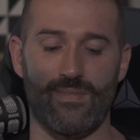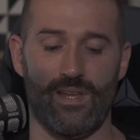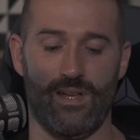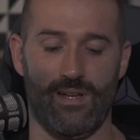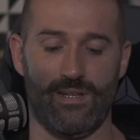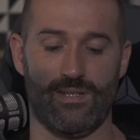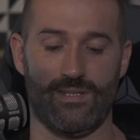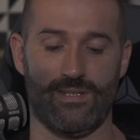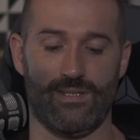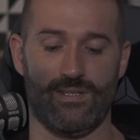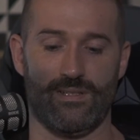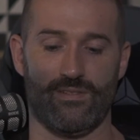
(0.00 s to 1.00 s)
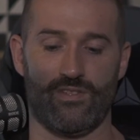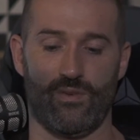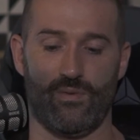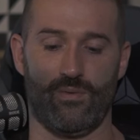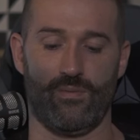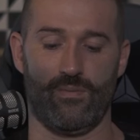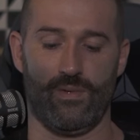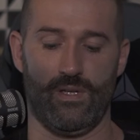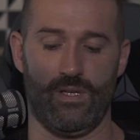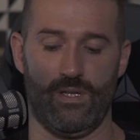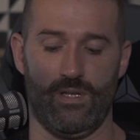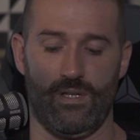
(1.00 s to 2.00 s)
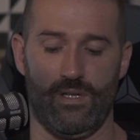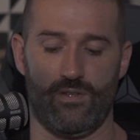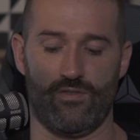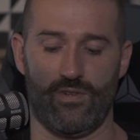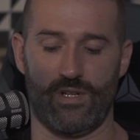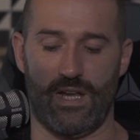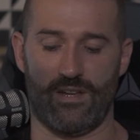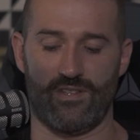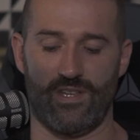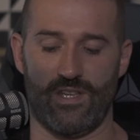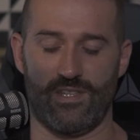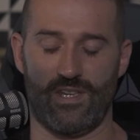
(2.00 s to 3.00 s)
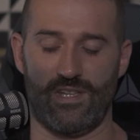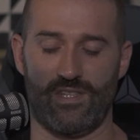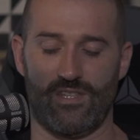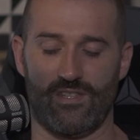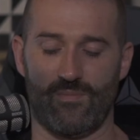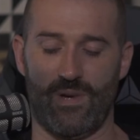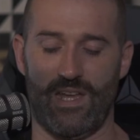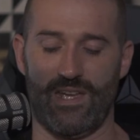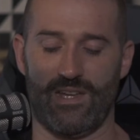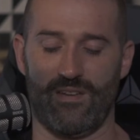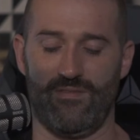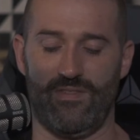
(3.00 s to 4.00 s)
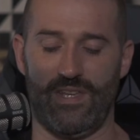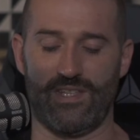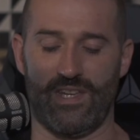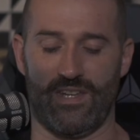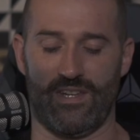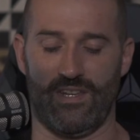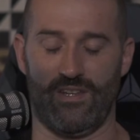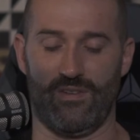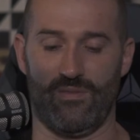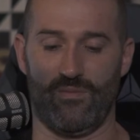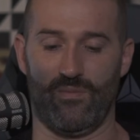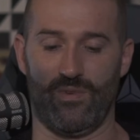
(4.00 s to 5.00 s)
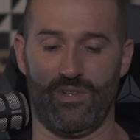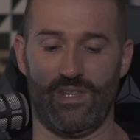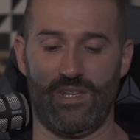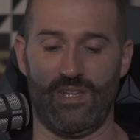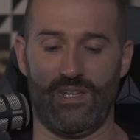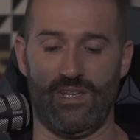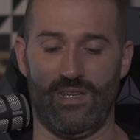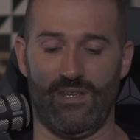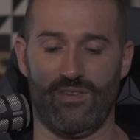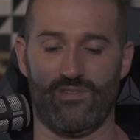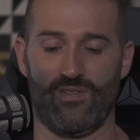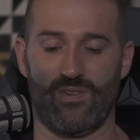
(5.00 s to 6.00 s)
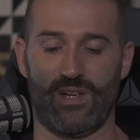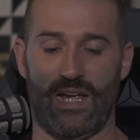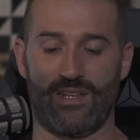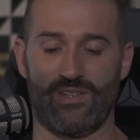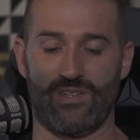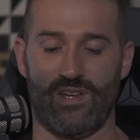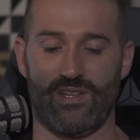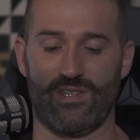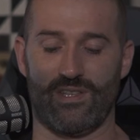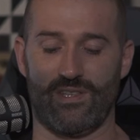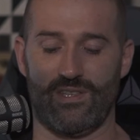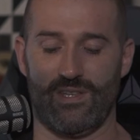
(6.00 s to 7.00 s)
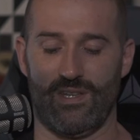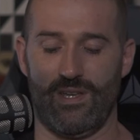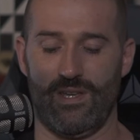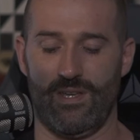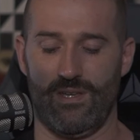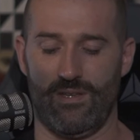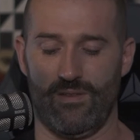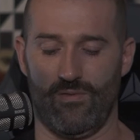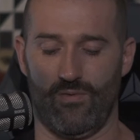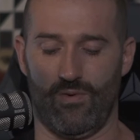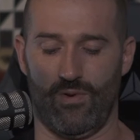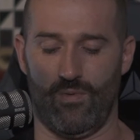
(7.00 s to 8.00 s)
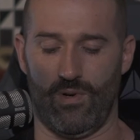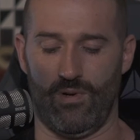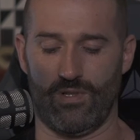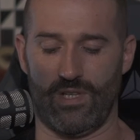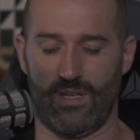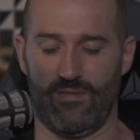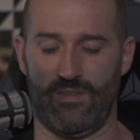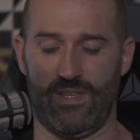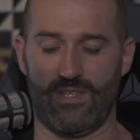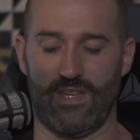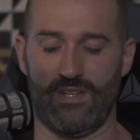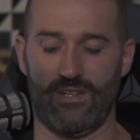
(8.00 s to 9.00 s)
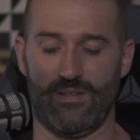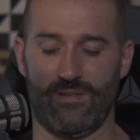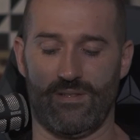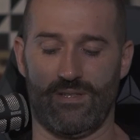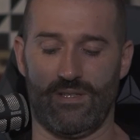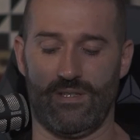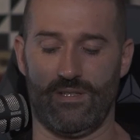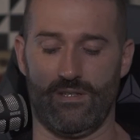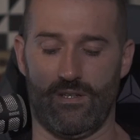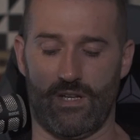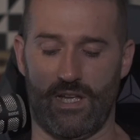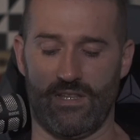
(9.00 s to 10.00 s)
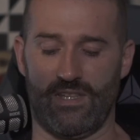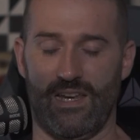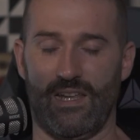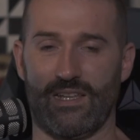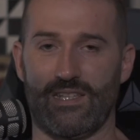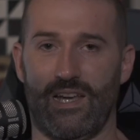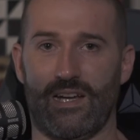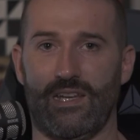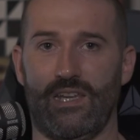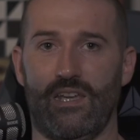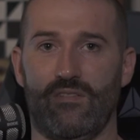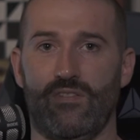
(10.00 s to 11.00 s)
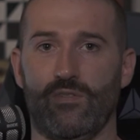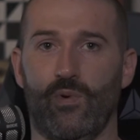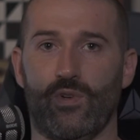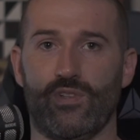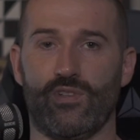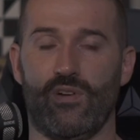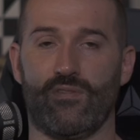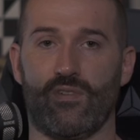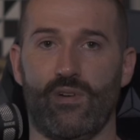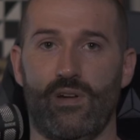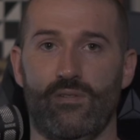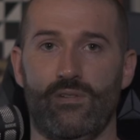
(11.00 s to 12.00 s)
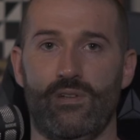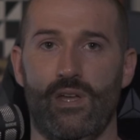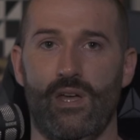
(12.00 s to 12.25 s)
So trunk exercises, he's displaying a V-sit in one of the trunk exercises, or what looks like a V-sit. I can't tell exactly if his butt is off the ground,